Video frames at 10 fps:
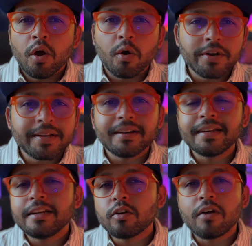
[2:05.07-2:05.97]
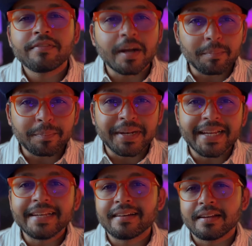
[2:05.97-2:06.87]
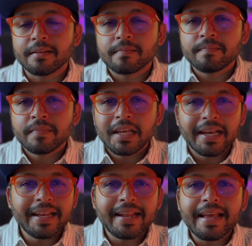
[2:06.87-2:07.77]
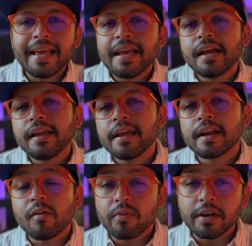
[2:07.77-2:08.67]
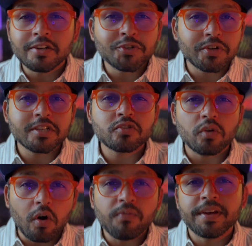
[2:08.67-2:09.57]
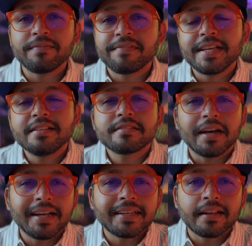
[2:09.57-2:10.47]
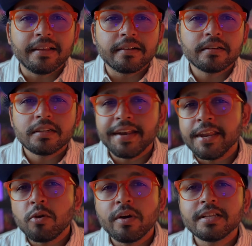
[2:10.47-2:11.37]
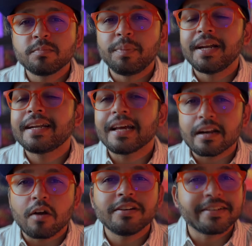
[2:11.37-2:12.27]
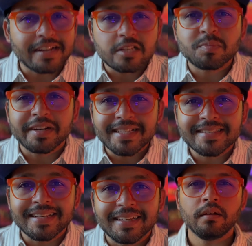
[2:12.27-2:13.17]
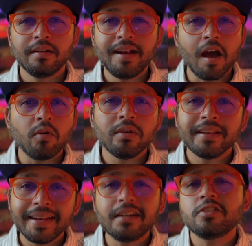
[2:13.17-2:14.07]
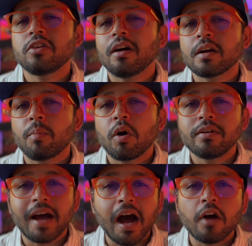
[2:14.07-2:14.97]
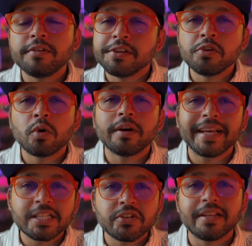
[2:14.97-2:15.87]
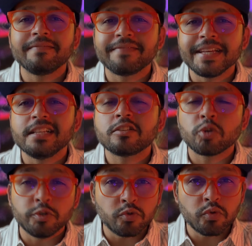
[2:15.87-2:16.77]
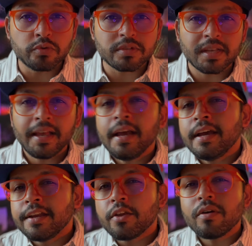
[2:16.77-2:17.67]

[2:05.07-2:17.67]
or turn it off completely. In an AI era where trust often feels unclear, Neo is built around transparency. Now, let's talk about how Neo actually feels to use. Neo